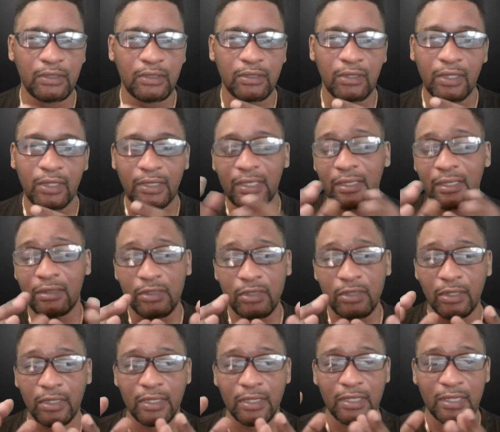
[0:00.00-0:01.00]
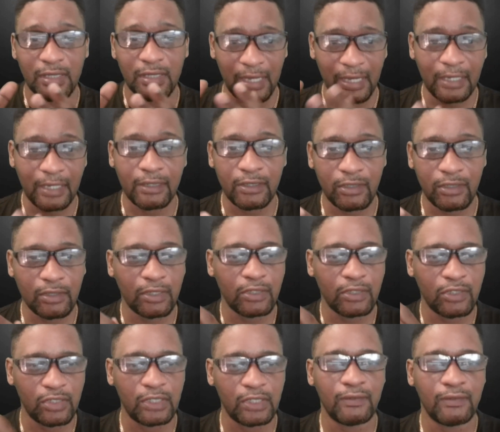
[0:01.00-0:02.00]
Not that there's not a science to
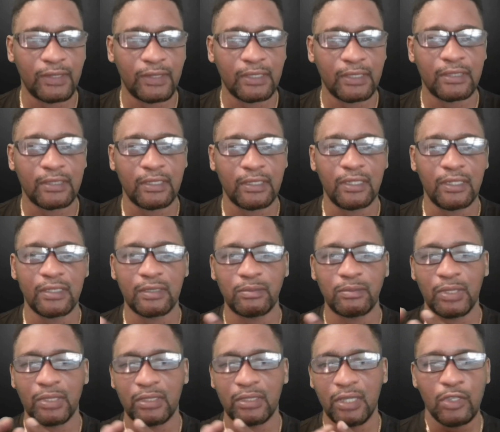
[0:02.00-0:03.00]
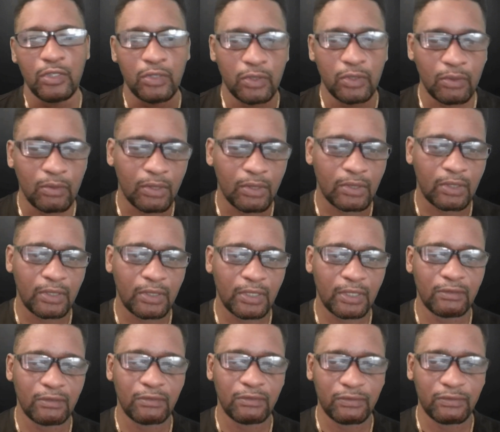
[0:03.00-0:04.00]
achieve these things, but you are not
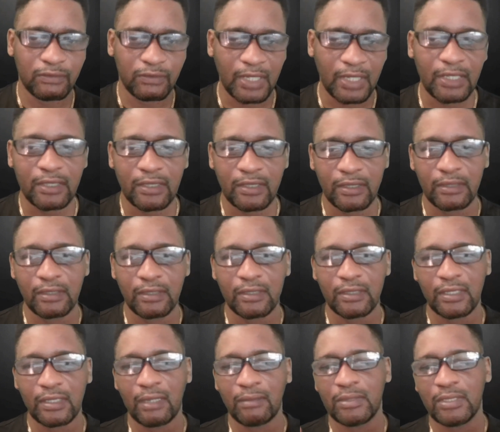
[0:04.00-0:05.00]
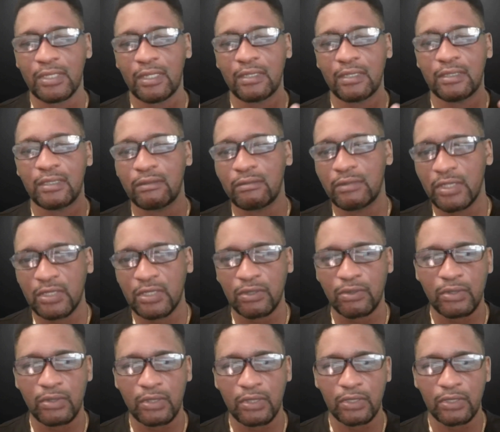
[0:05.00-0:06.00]
investing the time, talent, and
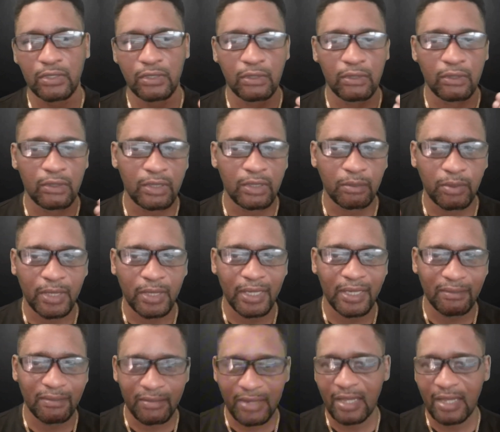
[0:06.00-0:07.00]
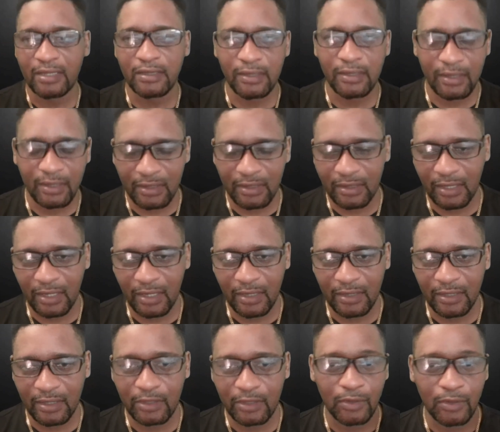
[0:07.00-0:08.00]
resources to learn, apply, and master this
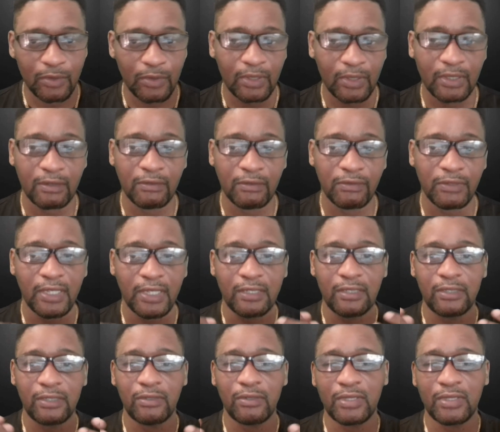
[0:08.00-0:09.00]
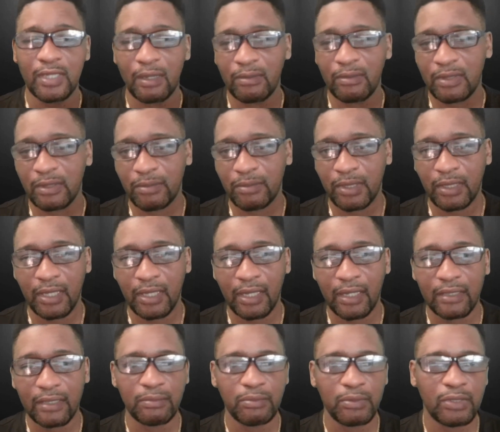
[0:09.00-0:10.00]
science, and you're not investing your time to build
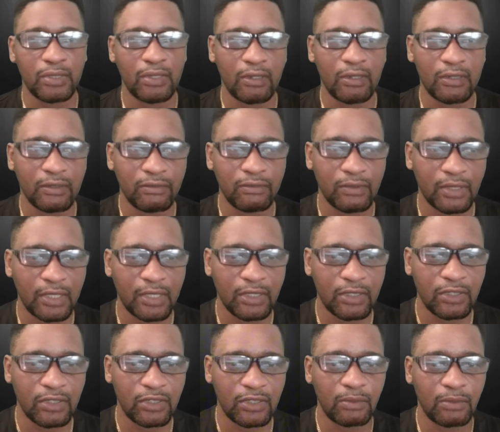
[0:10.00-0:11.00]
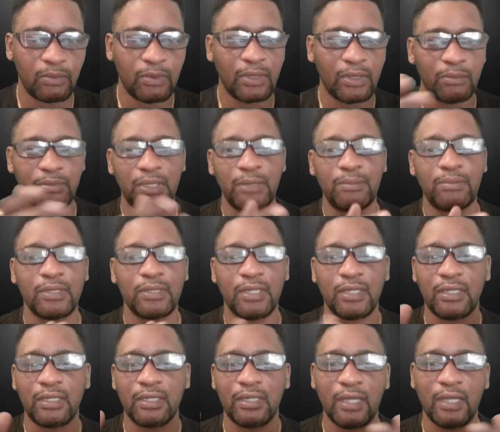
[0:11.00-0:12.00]
healthy, productive relationship with the people
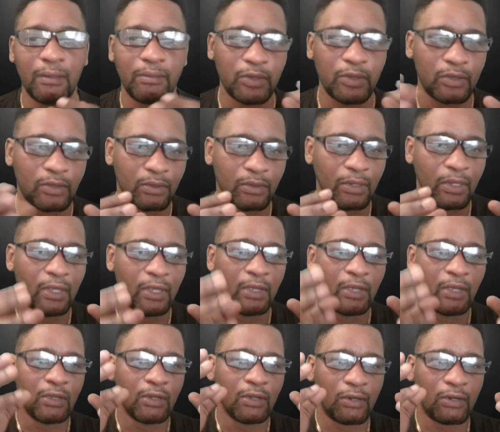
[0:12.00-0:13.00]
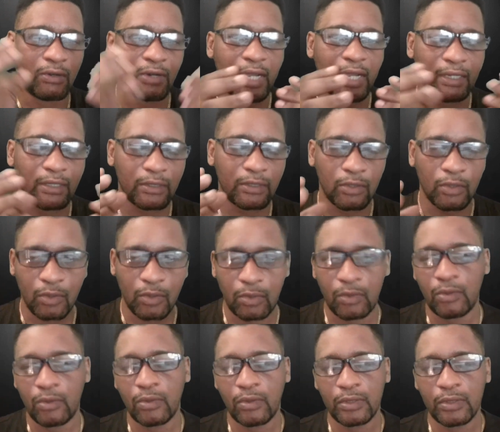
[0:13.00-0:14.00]
that can help you to crack the
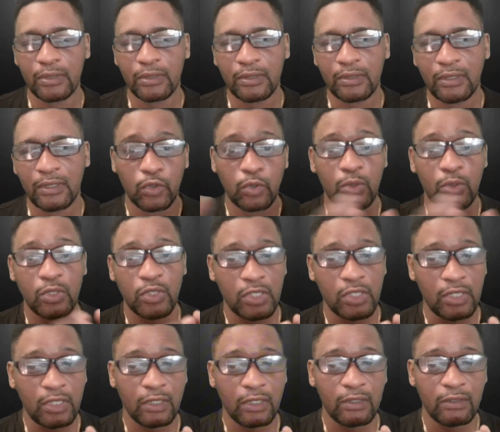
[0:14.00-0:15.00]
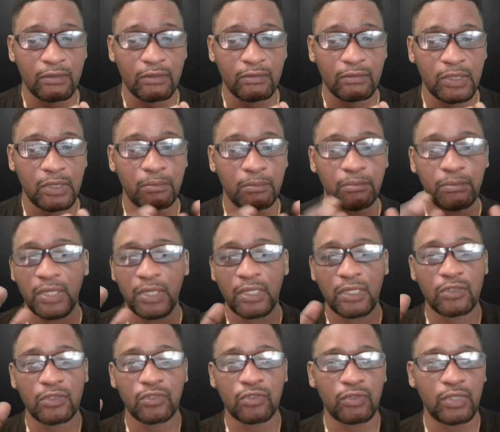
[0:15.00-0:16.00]
code to achieve your
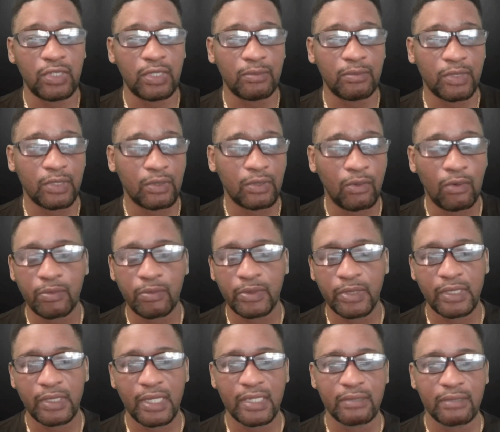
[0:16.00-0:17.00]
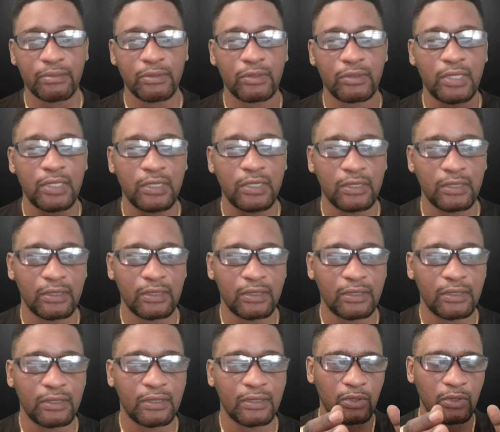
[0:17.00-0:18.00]
biggest dreams and hopes and
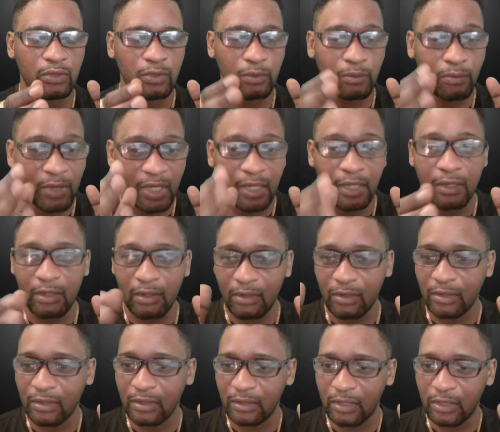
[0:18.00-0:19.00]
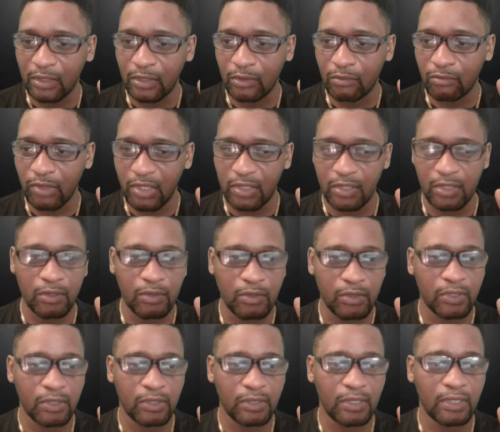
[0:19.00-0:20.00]
aspirations. You make this
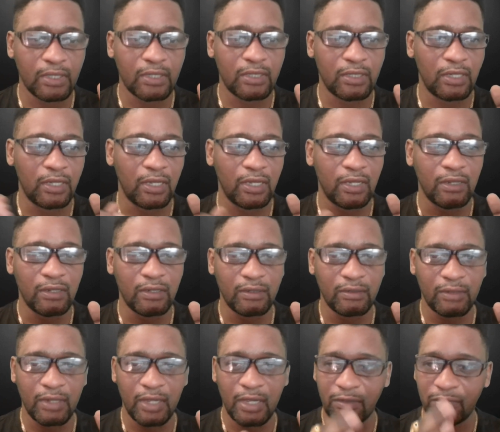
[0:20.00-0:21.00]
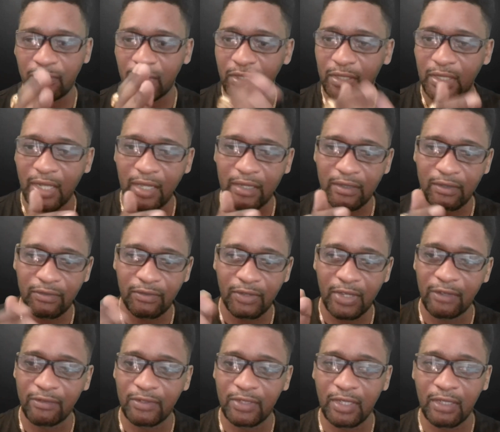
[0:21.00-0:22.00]
resolution this year, and for the next
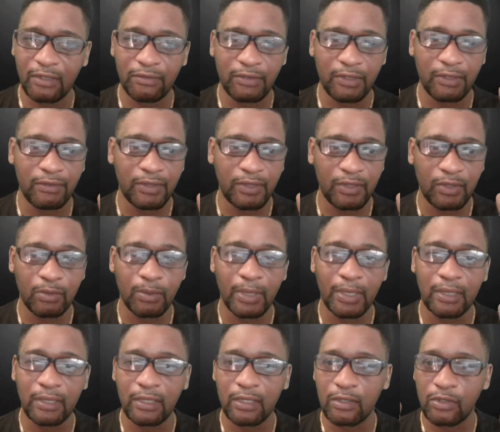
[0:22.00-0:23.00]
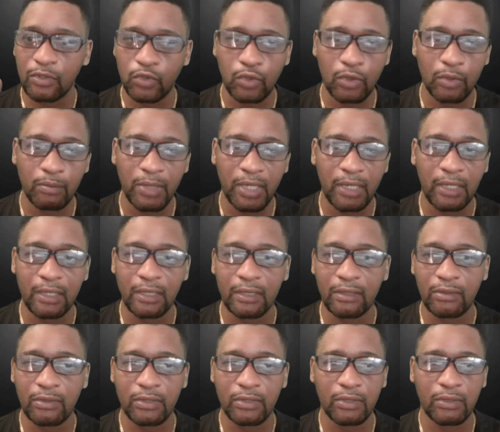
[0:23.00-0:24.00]
5, 10, 15, 20 years, you're making
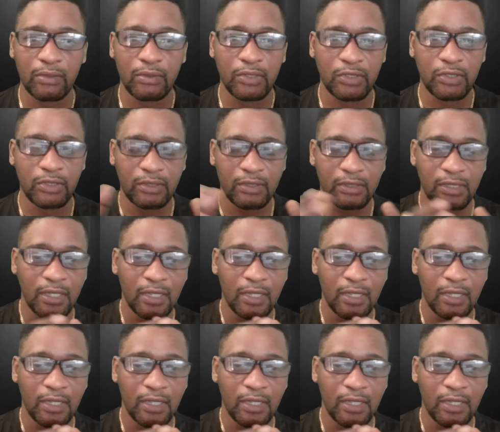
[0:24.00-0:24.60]
those solutions.